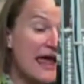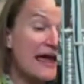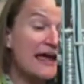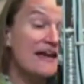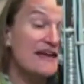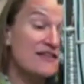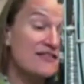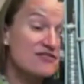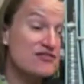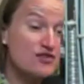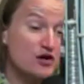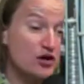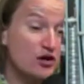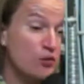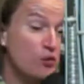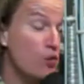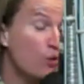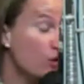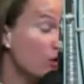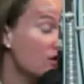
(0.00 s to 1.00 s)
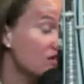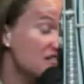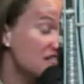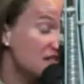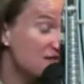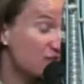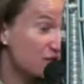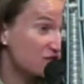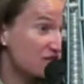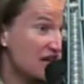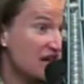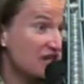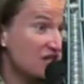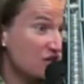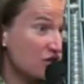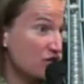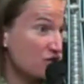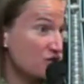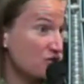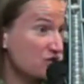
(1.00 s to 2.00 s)
And they're warranted for 10
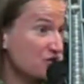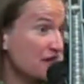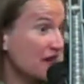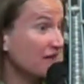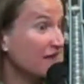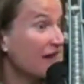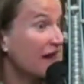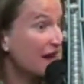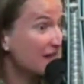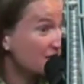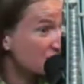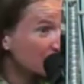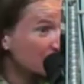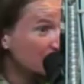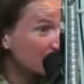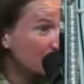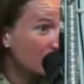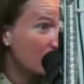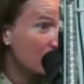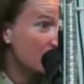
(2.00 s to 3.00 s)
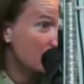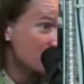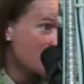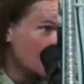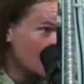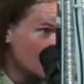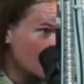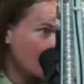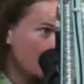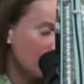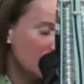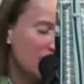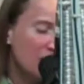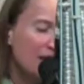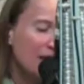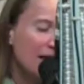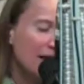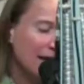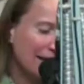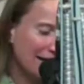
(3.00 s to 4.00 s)
years, so they last a really long time.
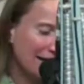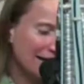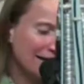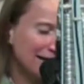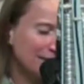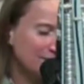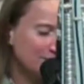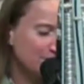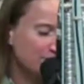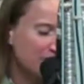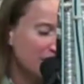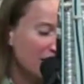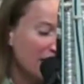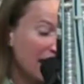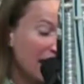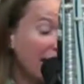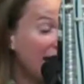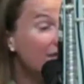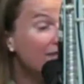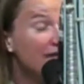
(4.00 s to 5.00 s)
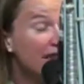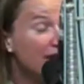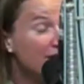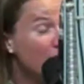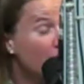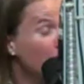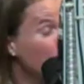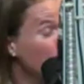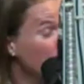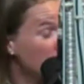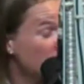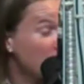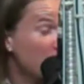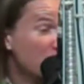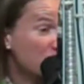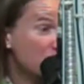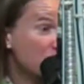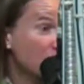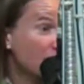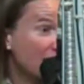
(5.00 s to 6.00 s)
And they give a full
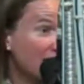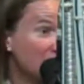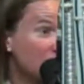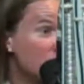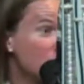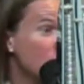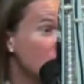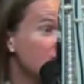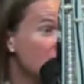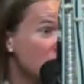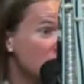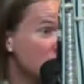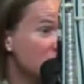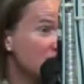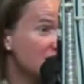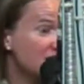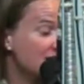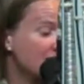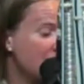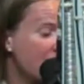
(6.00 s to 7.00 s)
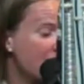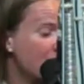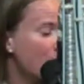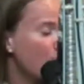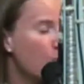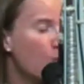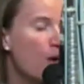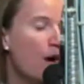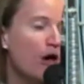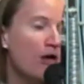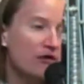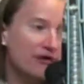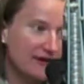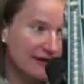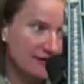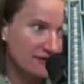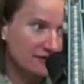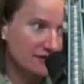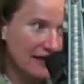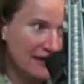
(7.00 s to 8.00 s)
spectrum light. So essentially the same
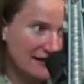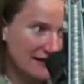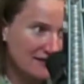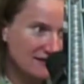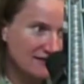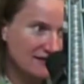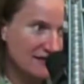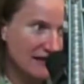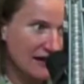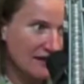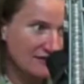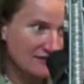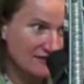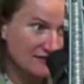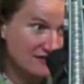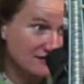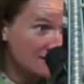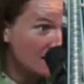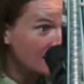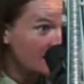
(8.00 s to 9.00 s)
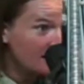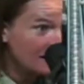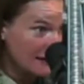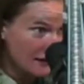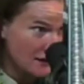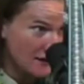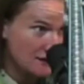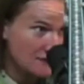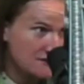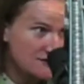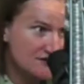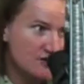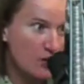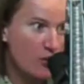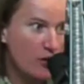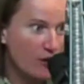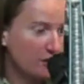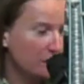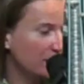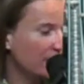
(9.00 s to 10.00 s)
quality of light that the sun gives,
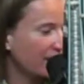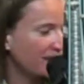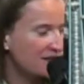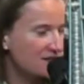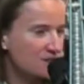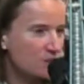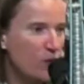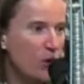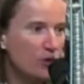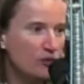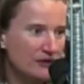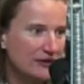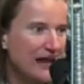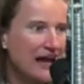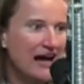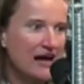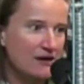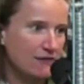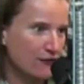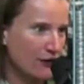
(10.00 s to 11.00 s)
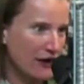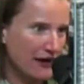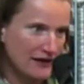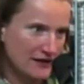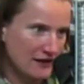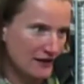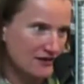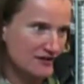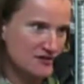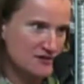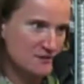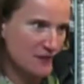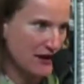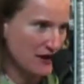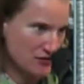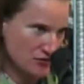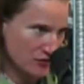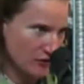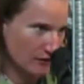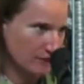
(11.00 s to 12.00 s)
so our plants won't lack for any
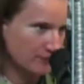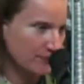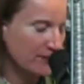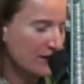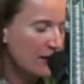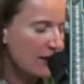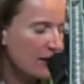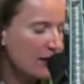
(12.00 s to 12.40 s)
spectrum.